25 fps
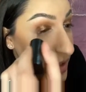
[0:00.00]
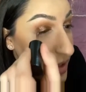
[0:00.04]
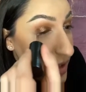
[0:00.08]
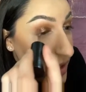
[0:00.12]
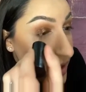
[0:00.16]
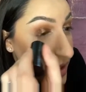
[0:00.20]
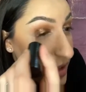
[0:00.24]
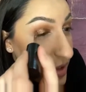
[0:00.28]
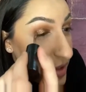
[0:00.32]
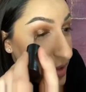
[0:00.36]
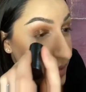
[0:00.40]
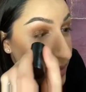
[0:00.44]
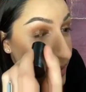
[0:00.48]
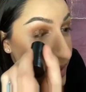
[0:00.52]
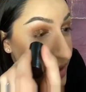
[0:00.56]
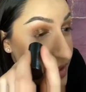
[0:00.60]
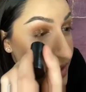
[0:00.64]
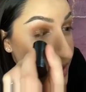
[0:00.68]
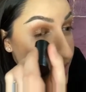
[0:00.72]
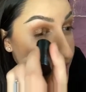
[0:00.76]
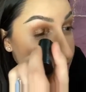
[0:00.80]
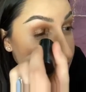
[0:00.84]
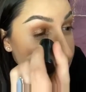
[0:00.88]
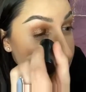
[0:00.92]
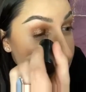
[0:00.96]
And we're
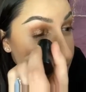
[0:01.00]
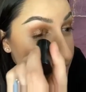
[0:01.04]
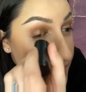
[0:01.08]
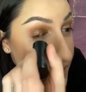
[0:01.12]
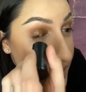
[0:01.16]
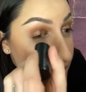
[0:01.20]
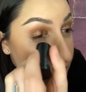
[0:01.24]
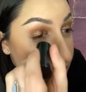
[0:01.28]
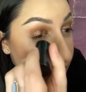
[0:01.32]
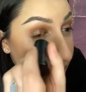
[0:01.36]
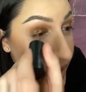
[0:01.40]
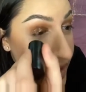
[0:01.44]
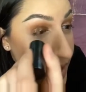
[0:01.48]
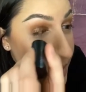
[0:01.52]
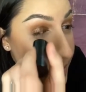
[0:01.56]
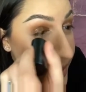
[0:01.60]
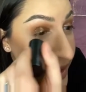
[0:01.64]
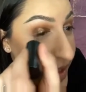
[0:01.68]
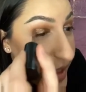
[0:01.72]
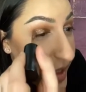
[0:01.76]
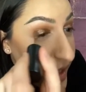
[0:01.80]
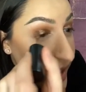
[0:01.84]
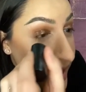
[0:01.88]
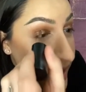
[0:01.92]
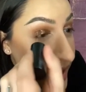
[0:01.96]
just kind of
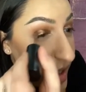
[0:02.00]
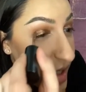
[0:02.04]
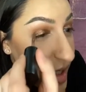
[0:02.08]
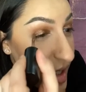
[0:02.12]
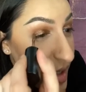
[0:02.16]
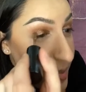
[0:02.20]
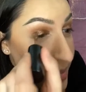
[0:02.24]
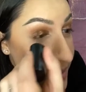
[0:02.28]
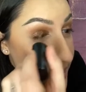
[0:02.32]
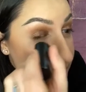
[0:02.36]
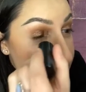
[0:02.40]
bringing it up